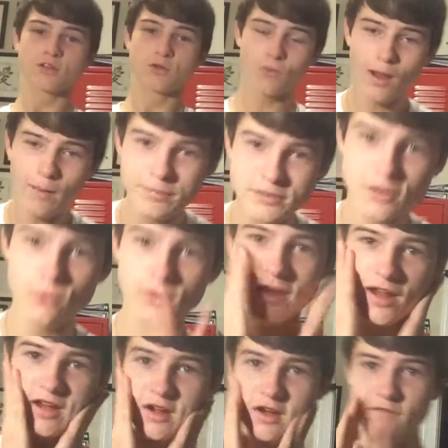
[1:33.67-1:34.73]
to episode
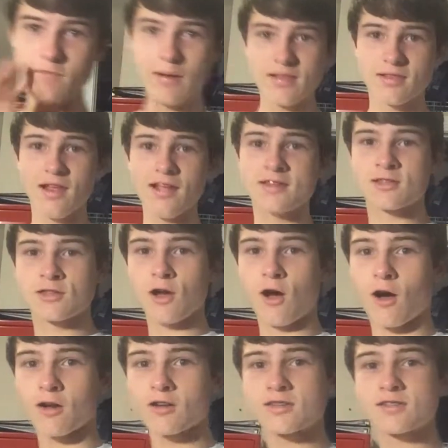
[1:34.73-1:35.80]
8 of my Let's
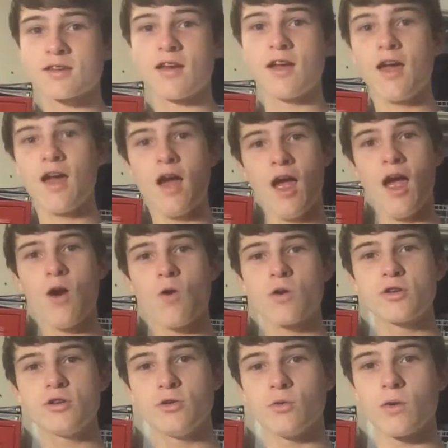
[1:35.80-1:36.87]
Talks. How
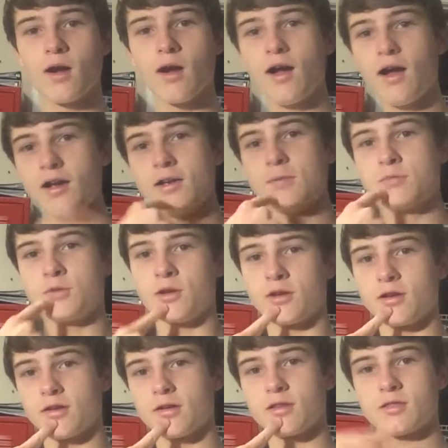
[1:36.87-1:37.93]
are you? I am
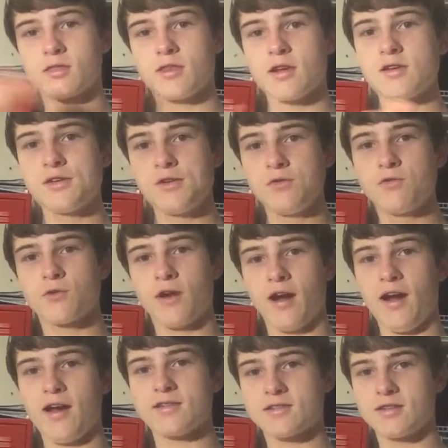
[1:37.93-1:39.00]
good. Thank you for
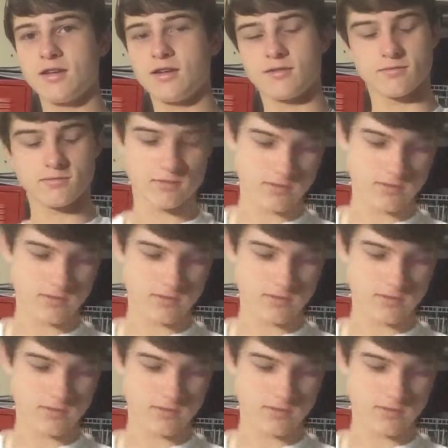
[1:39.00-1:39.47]
asking.